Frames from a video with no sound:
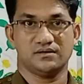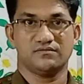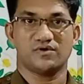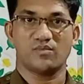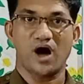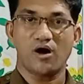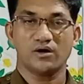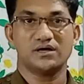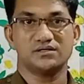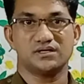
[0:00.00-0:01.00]
from our
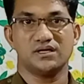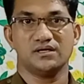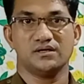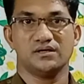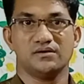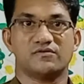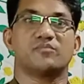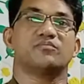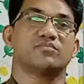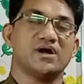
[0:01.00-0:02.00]
country,
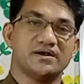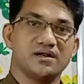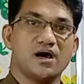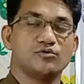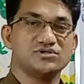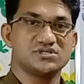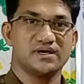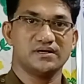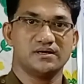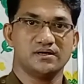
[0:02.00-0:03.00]
from country
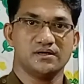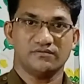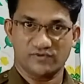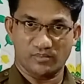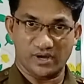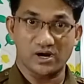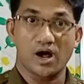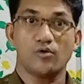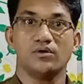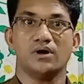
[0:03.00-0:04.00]
outside, from
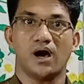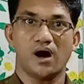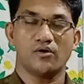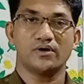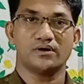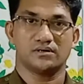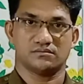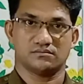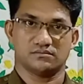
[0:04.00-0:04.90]
around our